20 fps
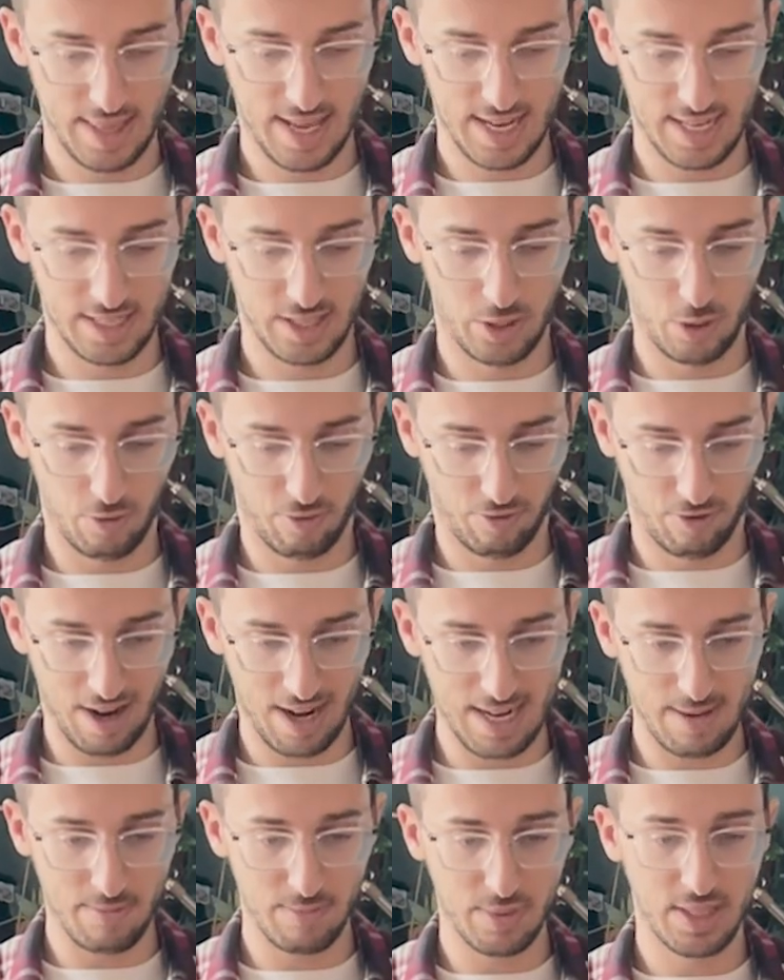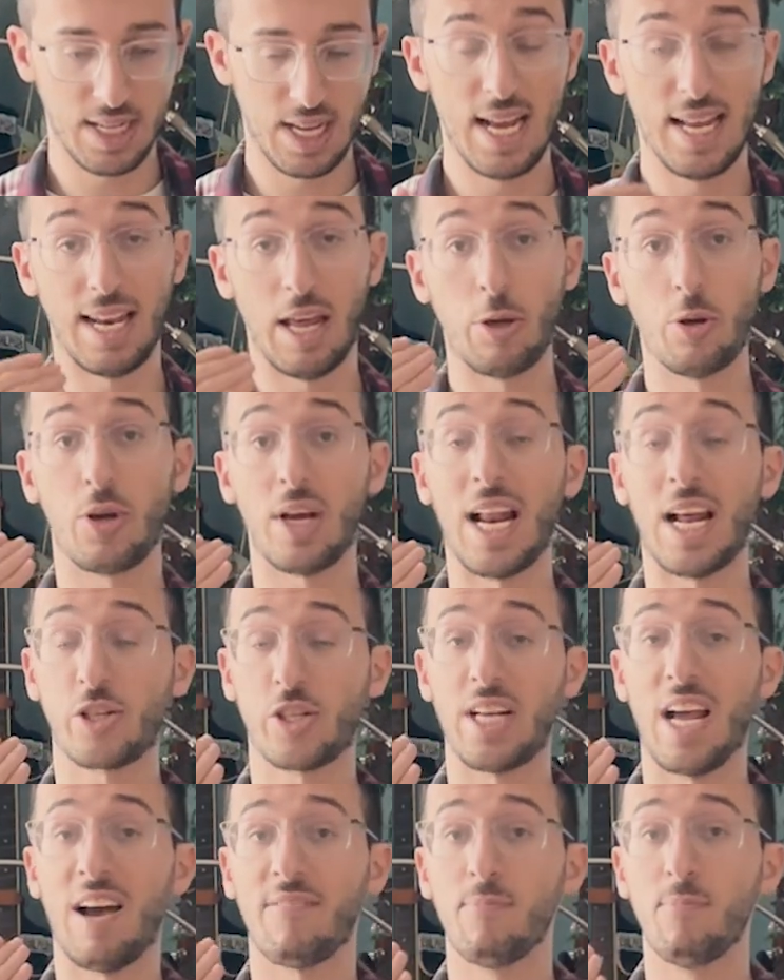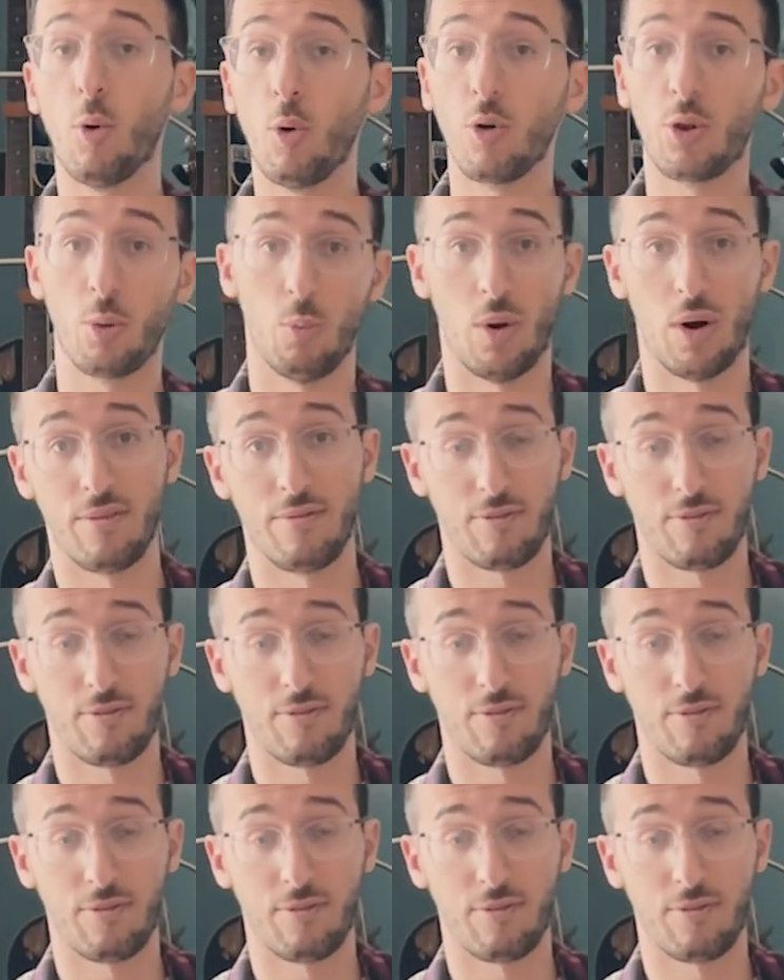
there's your frames. Now you can actually have more than one